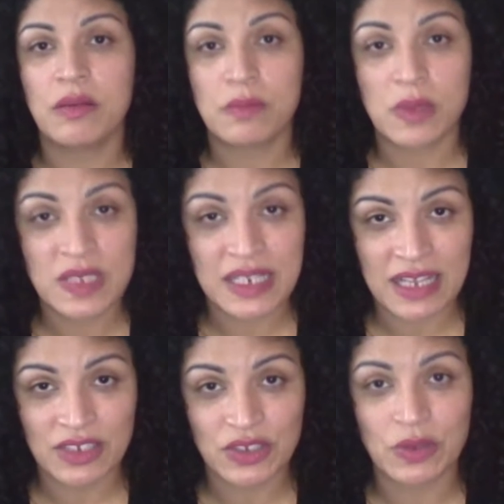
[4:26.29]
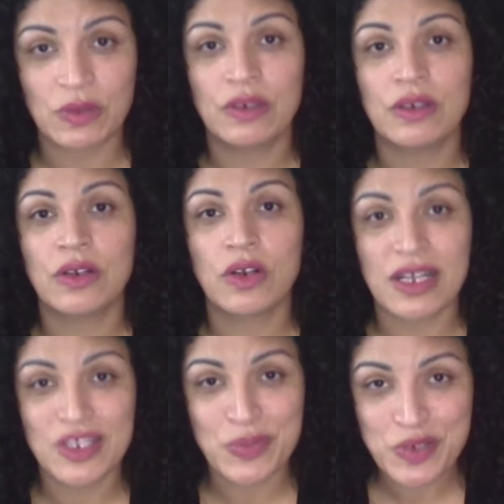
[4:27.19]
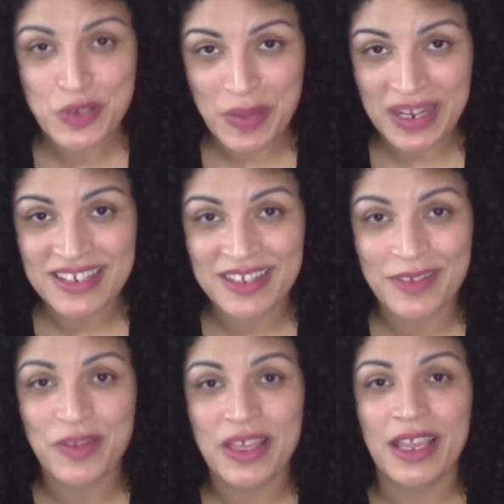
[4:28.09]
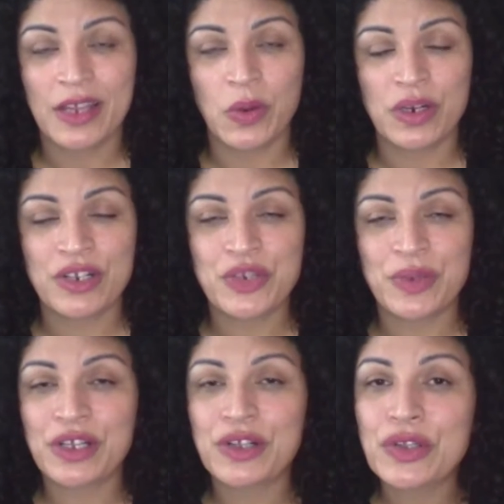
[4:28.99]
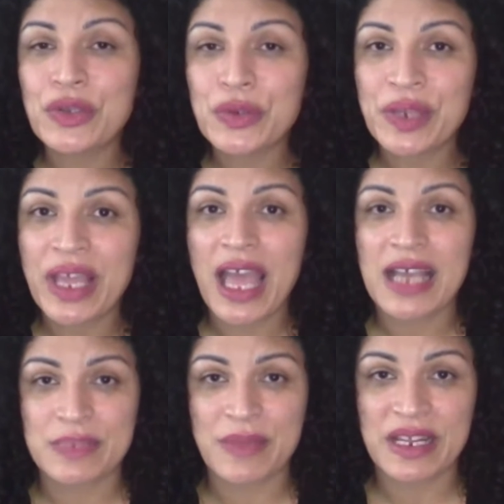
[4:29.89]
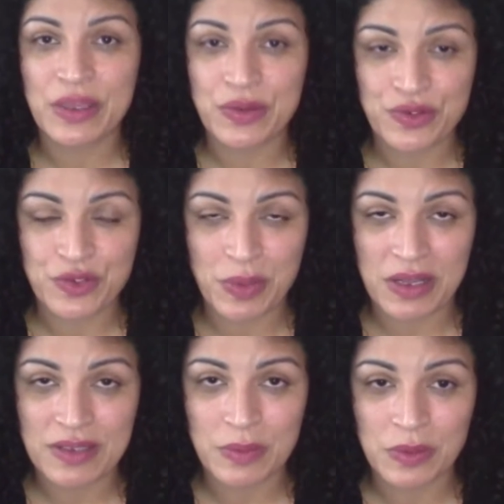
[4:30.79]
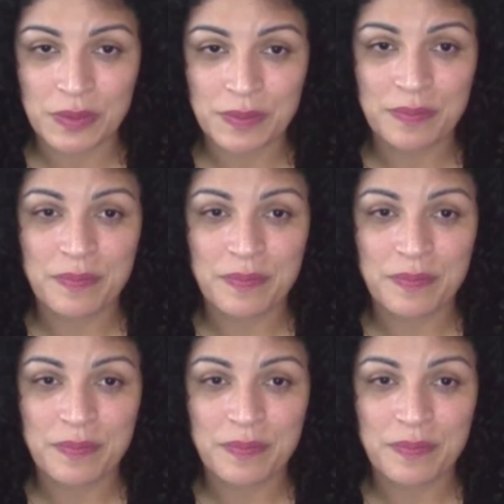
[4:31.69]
multinational, cross-perspective in order to include as many users as possible.